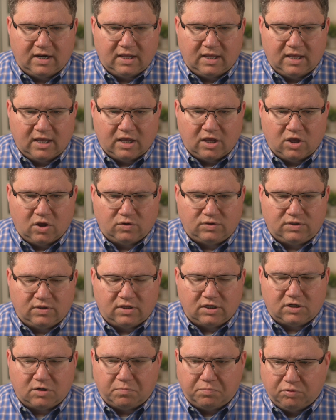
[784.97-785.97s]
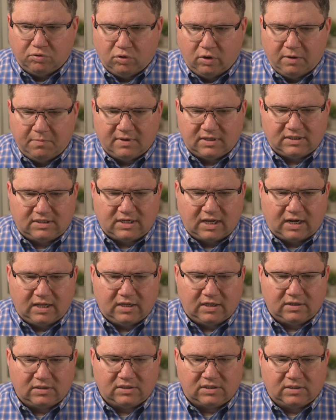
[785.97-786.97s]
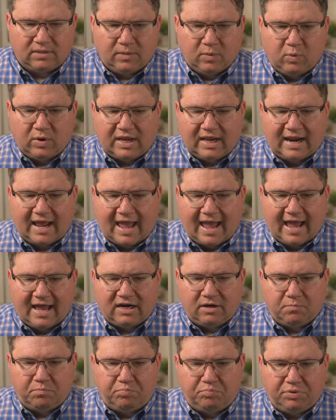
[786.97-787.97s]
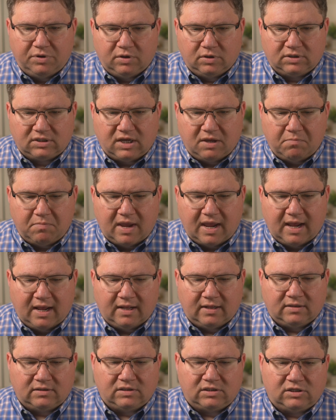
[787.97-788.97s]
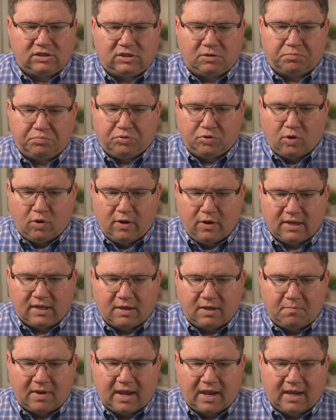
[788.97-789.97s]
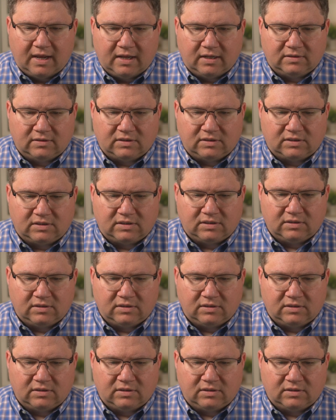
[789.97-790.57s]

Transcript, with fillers: can go to the deployment settings. We can add build commands, deploy commands,